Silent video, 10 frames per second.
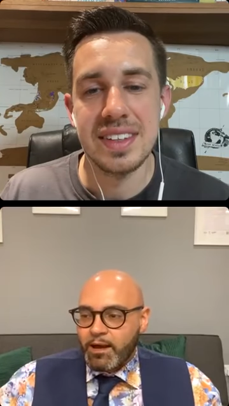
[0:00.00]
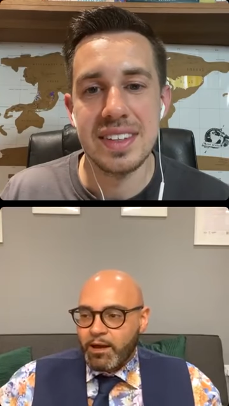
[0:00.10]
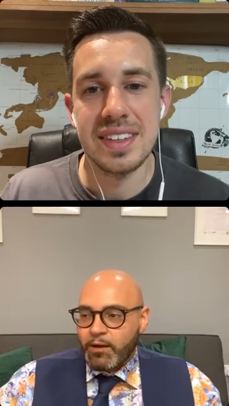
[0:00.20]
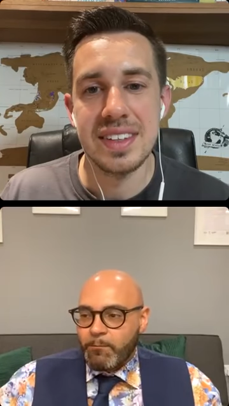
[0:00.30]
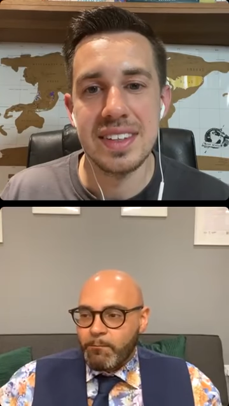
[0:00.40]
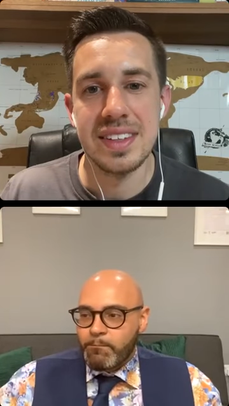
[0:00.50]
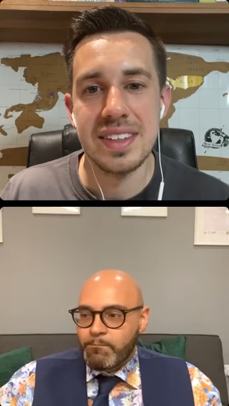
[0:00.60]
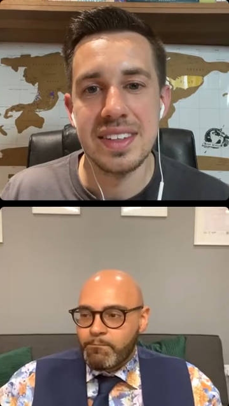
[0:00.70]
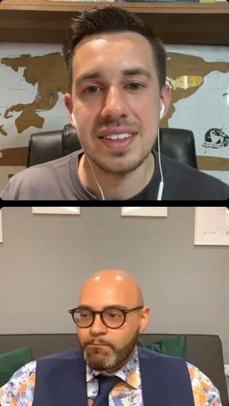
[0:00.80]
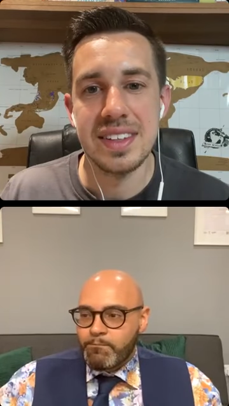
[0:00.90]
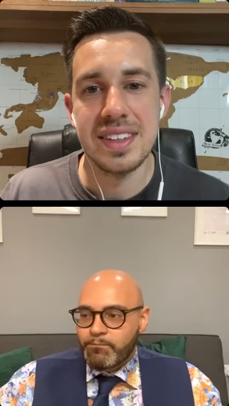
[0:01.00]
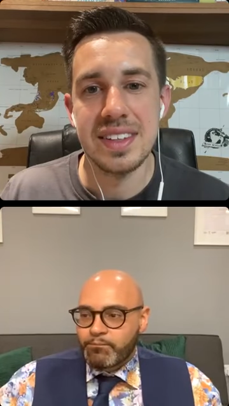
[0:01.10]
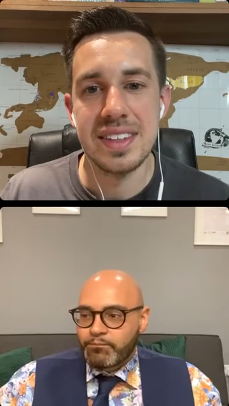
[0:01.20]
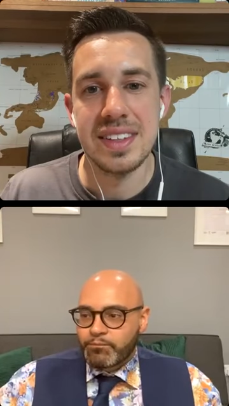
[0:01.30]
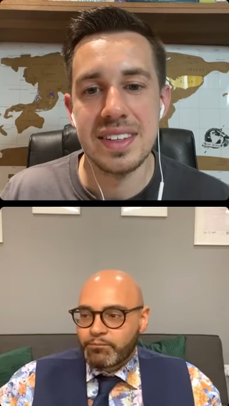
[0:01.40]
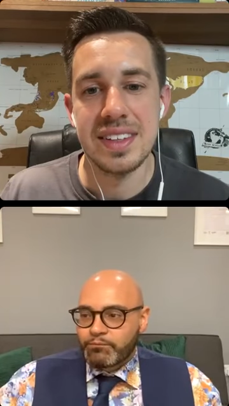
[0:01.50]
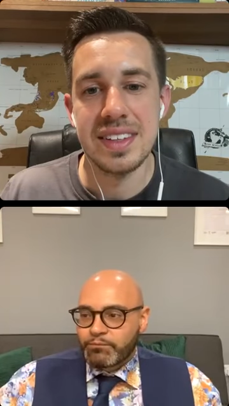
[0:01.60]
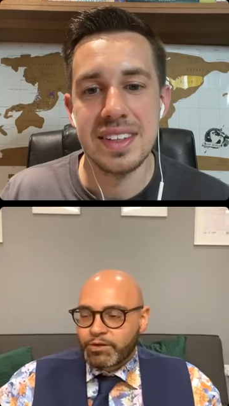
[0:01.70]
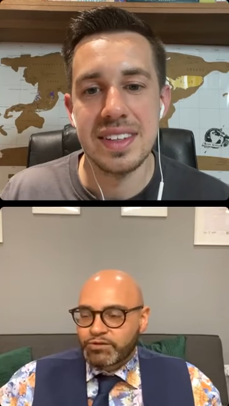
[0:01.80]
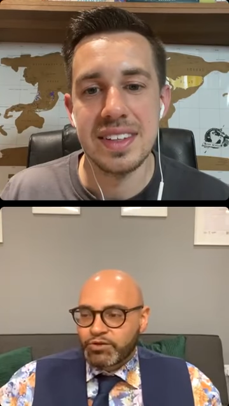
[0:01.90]

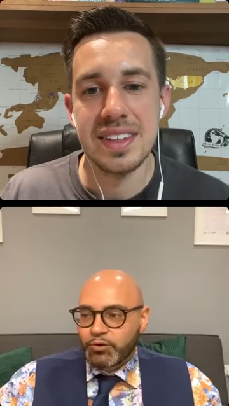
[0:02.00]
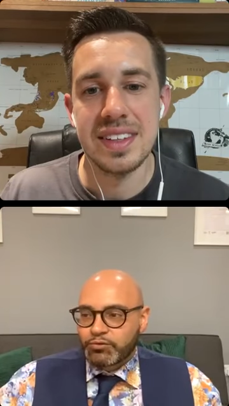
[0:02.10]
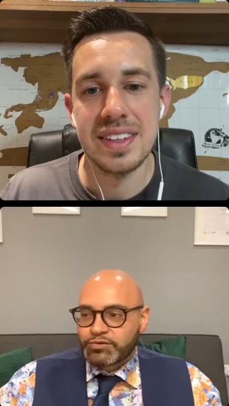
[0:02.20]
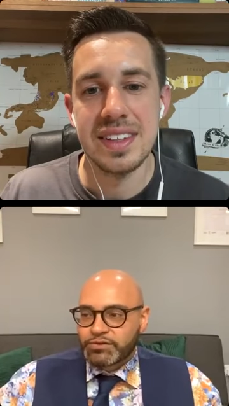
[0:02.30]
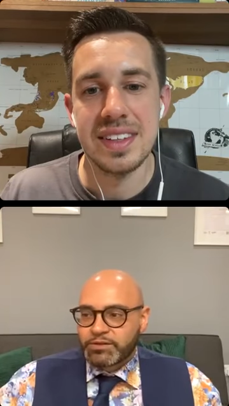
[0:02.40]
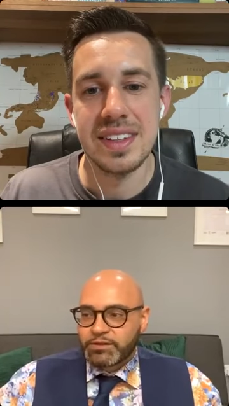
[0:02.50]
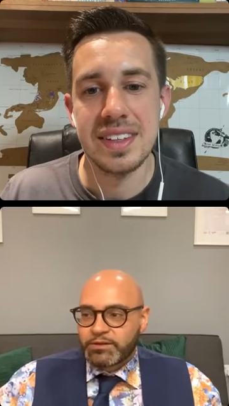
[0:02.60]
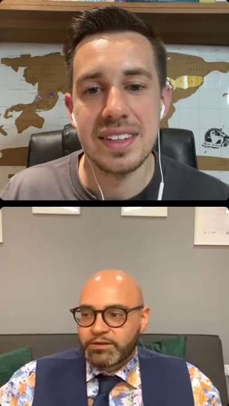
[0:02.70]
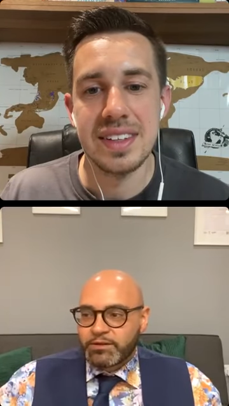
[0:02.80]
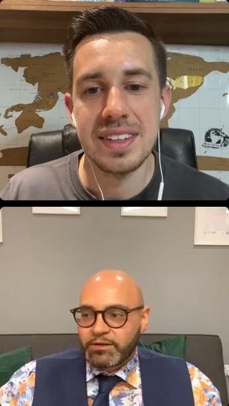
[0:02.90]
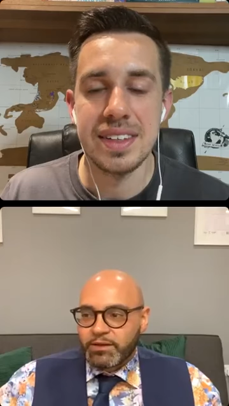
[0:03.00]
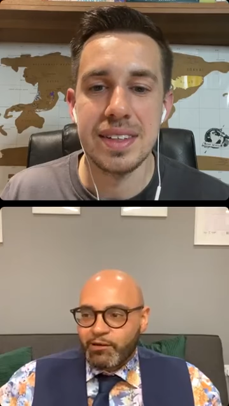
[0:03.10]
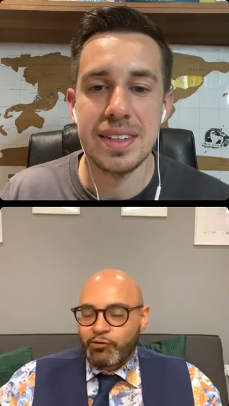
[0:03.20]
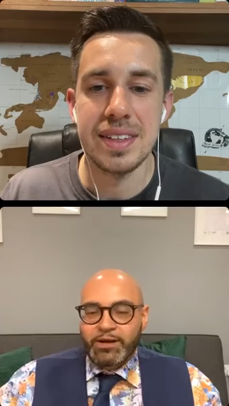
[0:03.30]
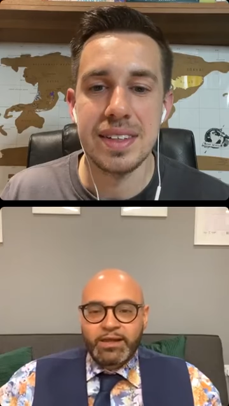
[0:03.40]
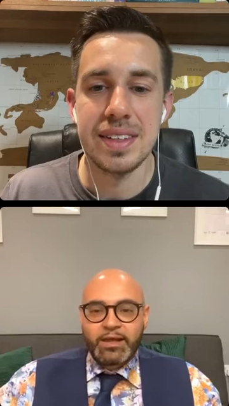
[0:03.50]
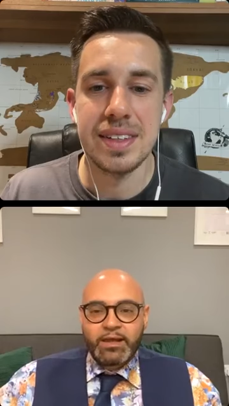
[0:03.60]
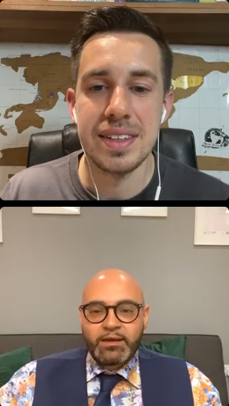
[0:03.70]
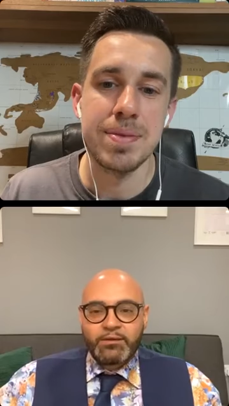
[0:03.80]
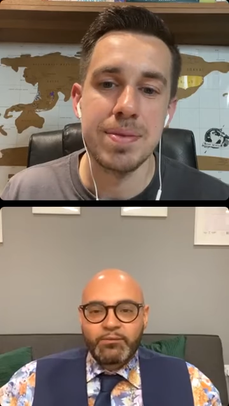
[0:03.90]
Speaker 1: Because, of course, that really
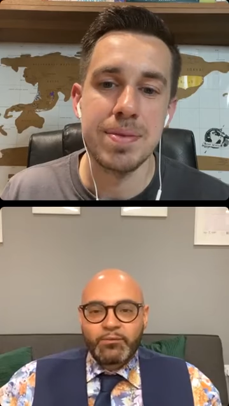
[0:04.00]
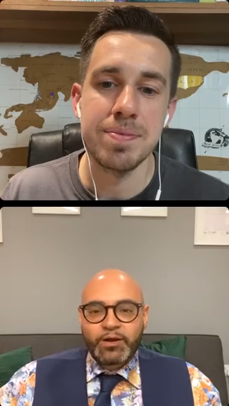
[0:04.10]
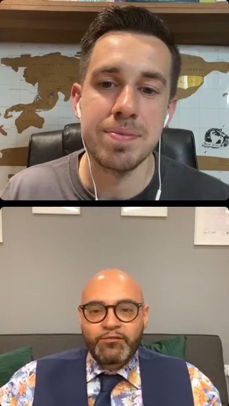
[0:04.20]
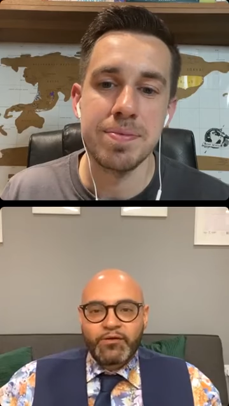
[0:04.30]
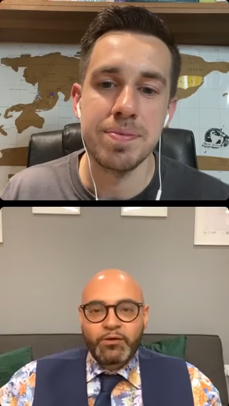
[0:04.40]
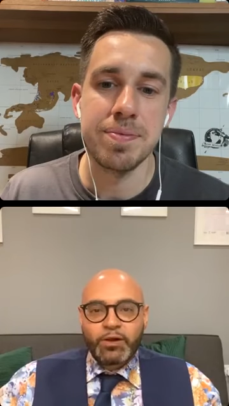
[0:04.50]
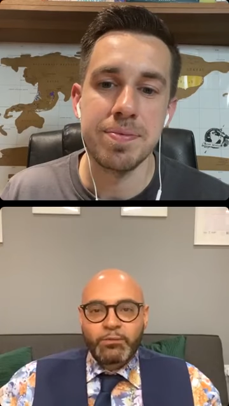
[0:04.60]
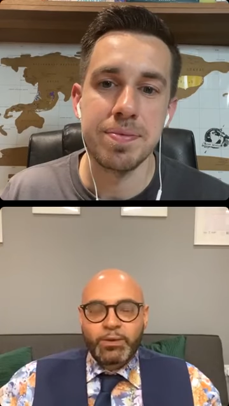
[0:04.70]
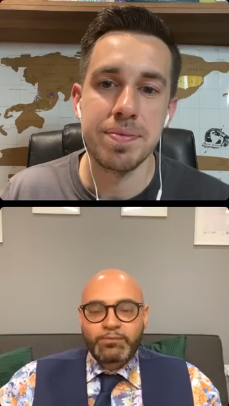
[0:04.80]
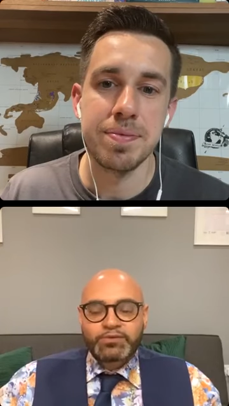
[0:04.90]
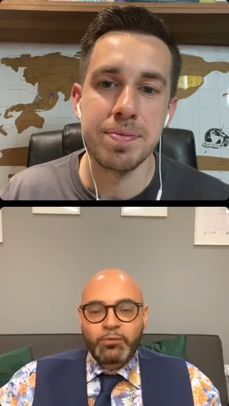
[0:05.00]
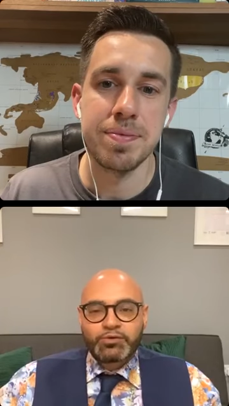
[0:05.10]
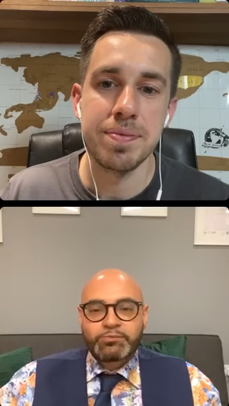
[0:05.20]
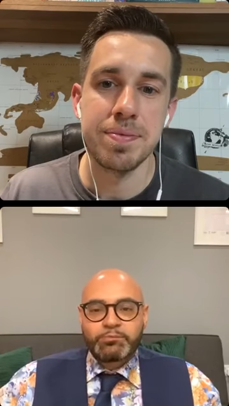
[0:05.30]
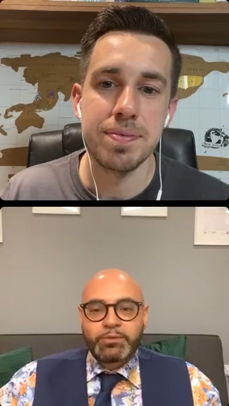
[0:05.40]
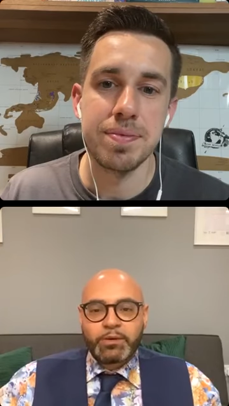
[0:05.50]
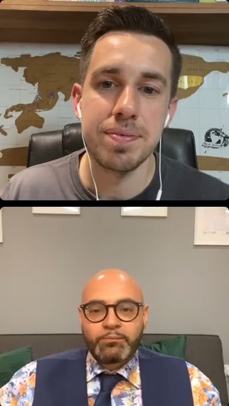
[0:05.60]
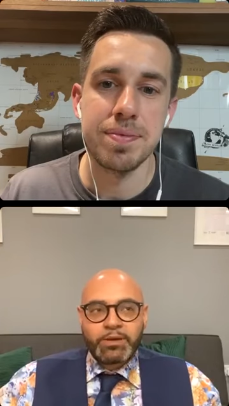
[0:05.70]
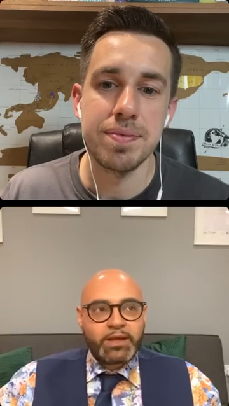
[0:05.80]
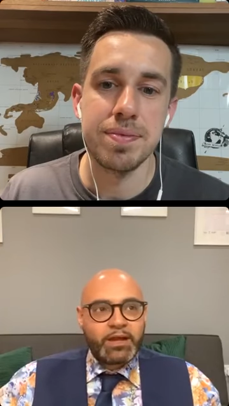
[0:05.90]
hit when I felt like perhaps I wasn't
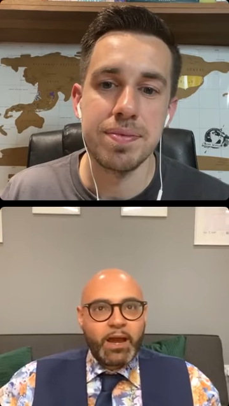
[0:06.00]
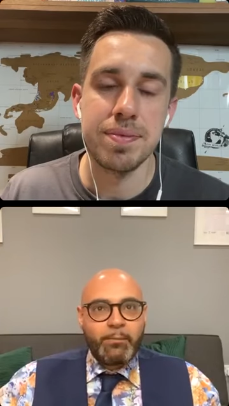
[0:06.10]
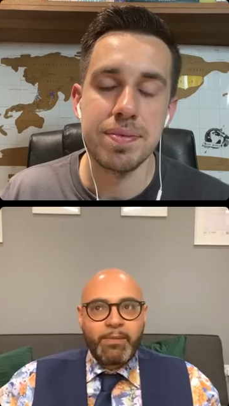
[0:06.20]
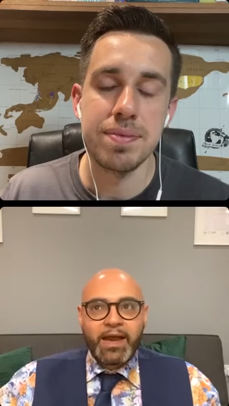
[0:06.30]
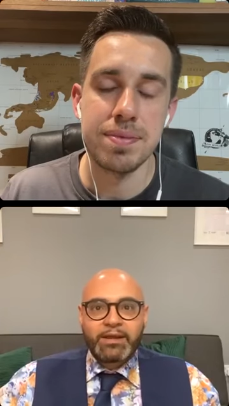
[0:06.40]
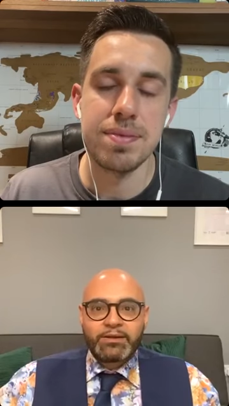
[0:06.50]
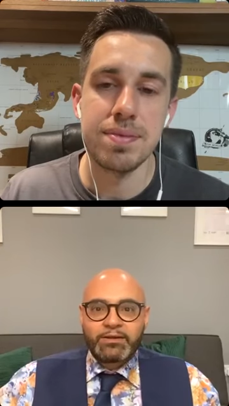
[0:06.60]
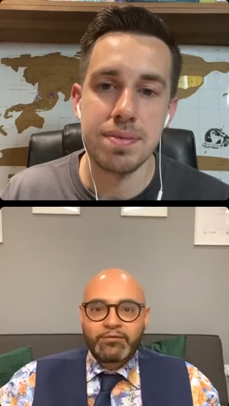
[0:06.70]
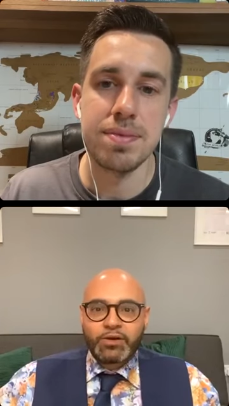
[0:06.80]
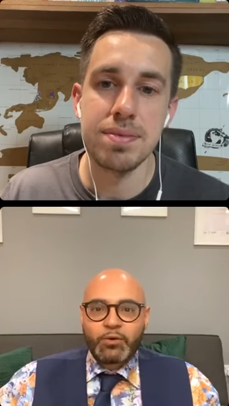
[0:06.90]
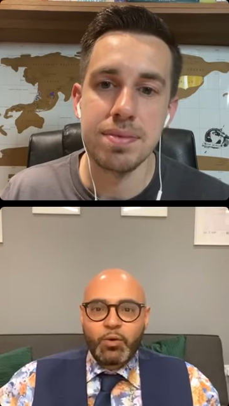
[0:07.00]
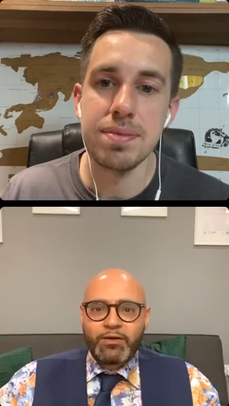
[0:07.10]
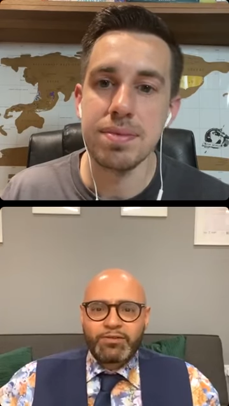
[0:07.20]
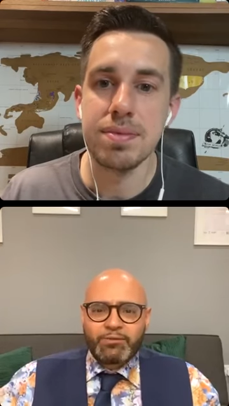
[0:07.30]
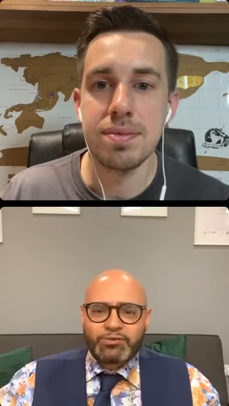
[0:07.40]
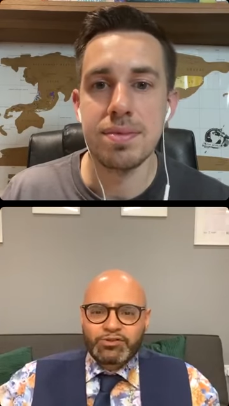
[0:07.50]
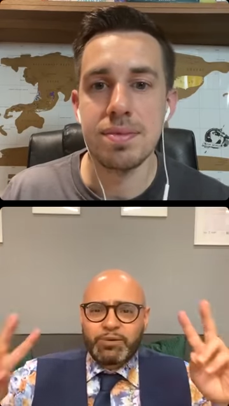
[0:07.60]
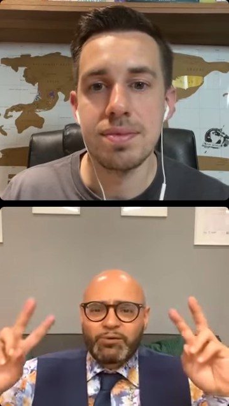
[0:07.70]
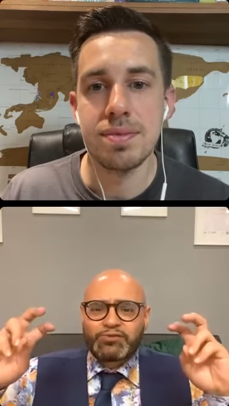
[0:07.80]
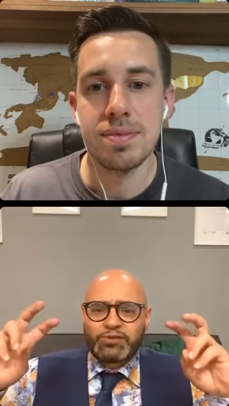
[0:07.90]
being a man, if you like, whatever that was
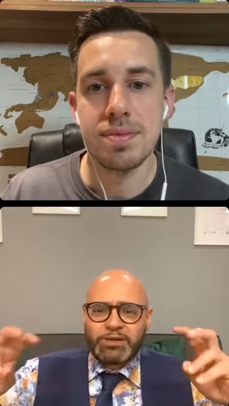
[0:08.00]
supposed to